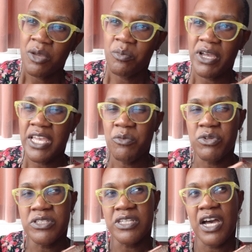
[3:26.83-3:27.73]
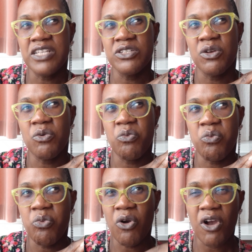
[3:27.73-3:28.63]
but it was, I don't know
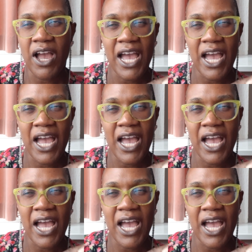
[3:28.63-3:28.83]
what